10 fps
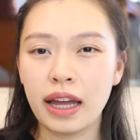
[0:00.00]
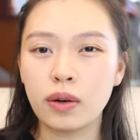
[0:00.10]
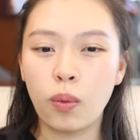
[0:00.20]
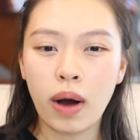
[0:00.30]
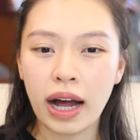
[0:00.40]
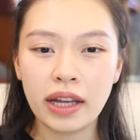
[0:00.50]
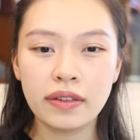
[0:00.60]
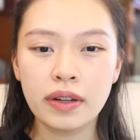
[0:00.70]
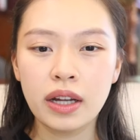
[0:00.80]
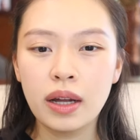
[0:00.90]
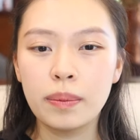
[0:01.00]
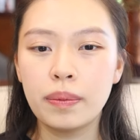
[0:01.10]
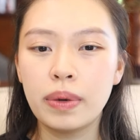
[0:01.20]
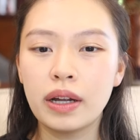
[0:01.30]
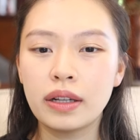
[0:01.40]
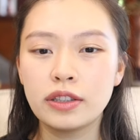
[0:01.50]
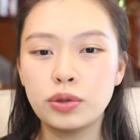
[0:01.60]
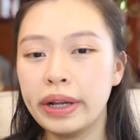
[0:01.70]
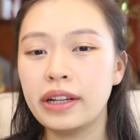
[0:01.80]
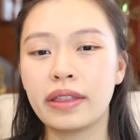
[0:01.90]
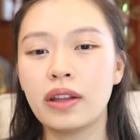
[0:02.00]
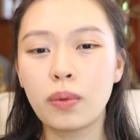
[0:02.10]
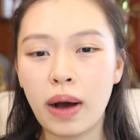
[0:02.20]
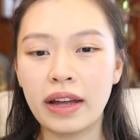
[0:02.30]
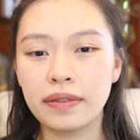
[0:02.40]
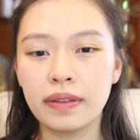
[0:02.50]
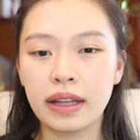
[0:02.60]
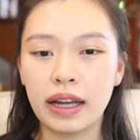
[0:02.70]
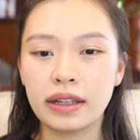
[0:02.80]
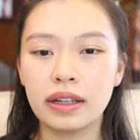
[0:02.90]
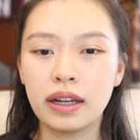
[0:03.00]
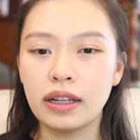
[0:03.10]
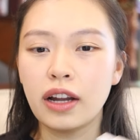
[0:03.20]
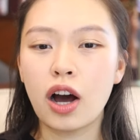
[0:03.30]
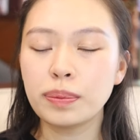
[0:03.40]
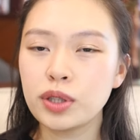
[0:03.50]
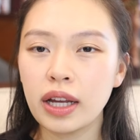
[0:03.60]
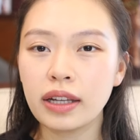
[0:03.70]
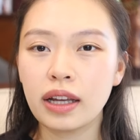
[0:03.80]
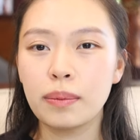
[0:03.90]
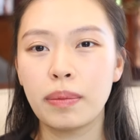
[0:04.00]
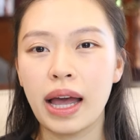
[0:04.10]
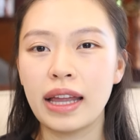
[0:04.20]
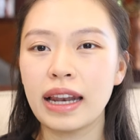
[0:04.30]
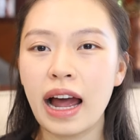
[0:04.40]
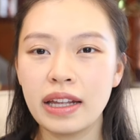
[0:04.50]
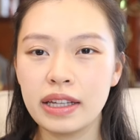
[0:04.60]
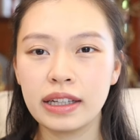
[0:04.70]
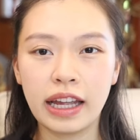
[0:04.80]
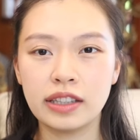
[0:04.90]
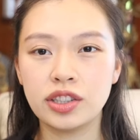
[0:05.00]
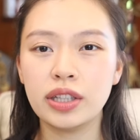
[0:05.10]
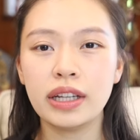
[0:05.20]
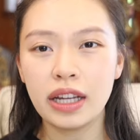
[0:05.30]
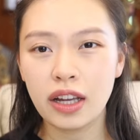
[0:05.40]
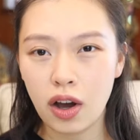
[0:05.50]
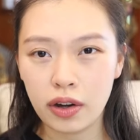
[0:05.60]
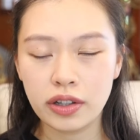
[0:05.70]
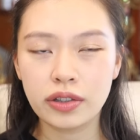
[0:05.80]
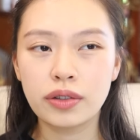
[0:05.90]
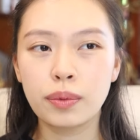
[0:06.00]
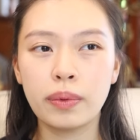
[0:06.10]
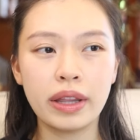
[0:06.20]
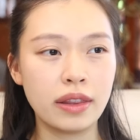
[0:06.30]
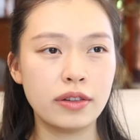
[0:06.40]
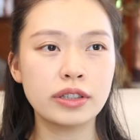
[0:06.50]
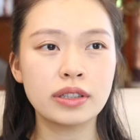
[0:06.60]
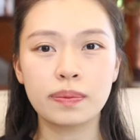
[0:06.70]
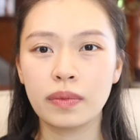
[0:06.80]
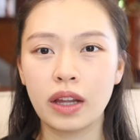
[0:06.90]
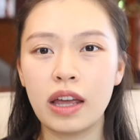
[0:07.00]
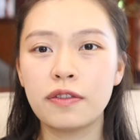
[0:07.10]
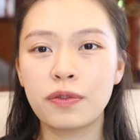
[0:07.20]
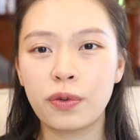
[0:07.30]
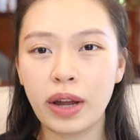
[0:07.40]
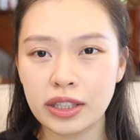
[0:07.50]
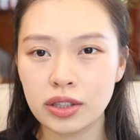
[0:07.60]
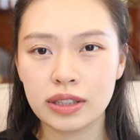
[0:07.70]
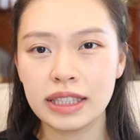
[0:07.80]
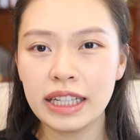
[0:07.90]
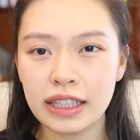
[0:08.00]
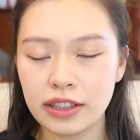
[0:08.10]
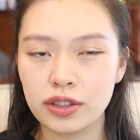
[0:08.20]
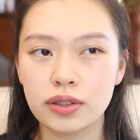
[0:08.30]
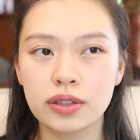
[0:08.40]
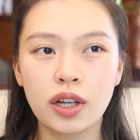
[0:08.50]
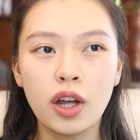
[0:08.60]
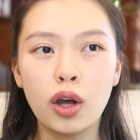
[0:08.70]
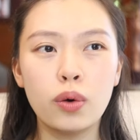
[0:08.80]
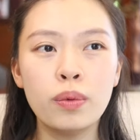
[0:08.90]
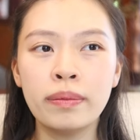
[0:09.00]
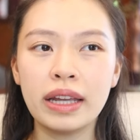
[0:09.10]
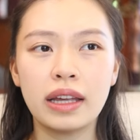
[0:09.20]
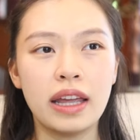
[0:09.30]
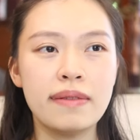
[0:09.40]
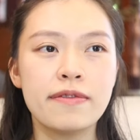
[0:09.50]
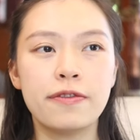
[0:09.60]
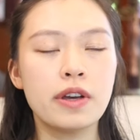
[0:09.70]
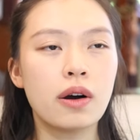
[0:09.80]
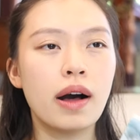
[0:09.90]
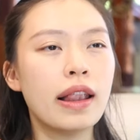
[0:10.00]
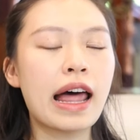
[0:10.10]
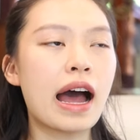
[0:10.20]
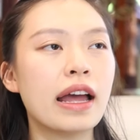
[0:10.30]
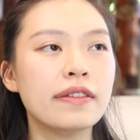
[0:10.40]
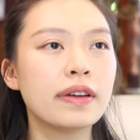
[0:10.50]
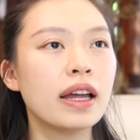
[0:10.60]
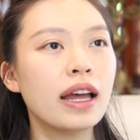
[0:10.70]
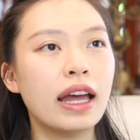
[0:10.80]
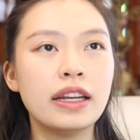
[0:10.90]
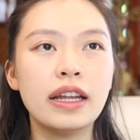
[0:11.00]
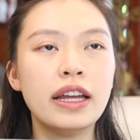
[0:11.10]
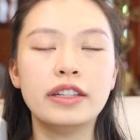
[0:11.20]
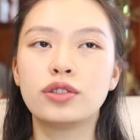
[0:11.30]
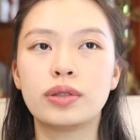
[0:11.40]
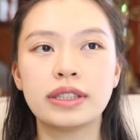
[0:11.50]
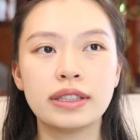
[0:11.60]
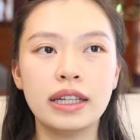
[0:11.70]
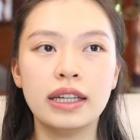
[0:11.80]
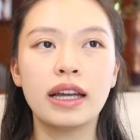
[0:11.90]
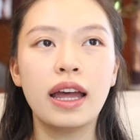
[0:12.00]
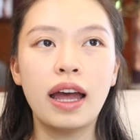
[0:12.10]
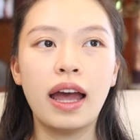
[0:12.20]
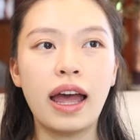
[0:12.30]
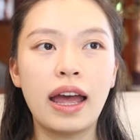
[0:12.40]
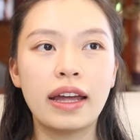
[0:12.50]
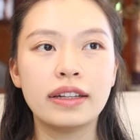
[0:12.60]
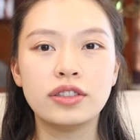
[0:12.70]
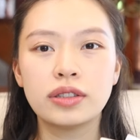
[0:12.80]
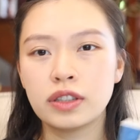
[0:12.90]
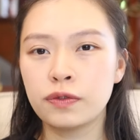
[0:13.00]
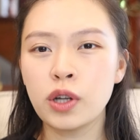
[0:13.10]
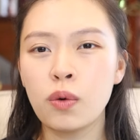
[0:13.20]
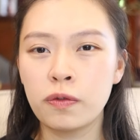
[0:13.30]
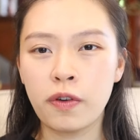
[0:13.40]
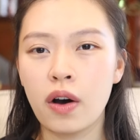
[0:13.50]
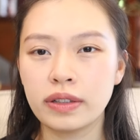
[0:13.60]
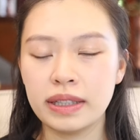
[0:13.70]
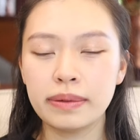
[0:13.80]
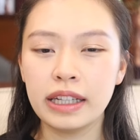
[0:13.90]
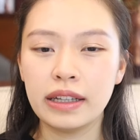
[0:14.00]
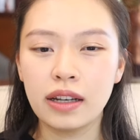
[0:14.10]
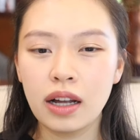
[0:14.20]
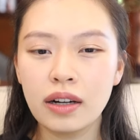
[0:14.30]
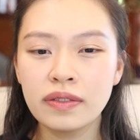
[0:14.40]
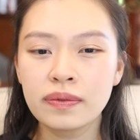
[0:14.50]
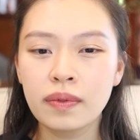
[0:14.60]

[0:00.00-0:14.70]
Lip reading: and wife, but treated the wife like an object by lying and cheating on her with just a fresh teenagers who make him feel alive and interesting and just so fall deeply in love.